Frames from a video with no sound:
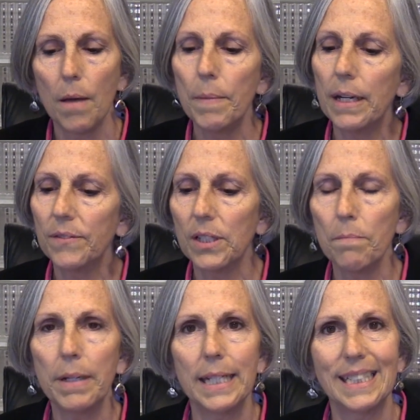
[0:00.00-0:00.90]
But if
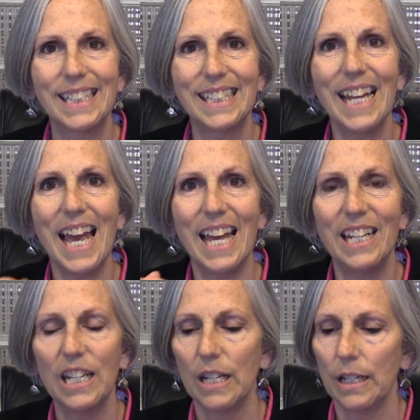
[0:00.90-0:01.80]
somebody
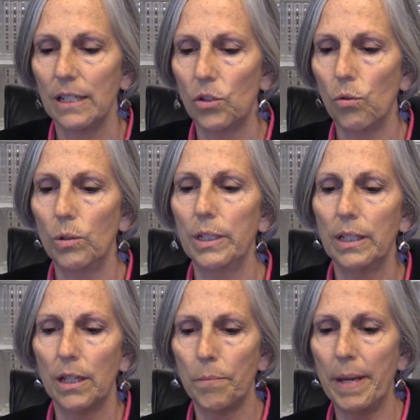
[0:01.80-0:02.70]
instead is
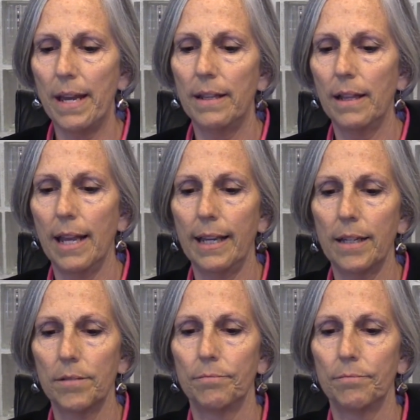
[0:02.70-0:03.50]
holding their pen like